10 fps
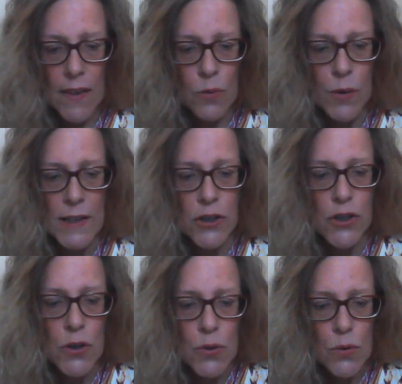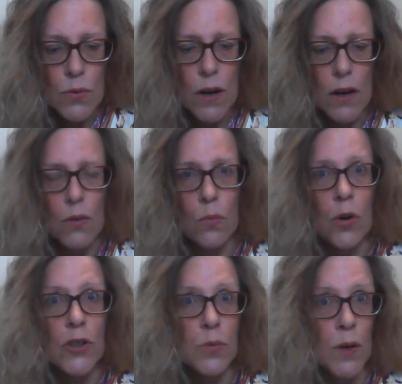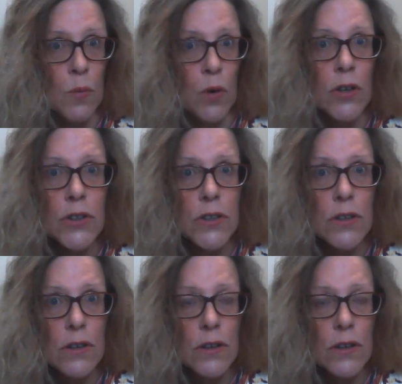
We do what we want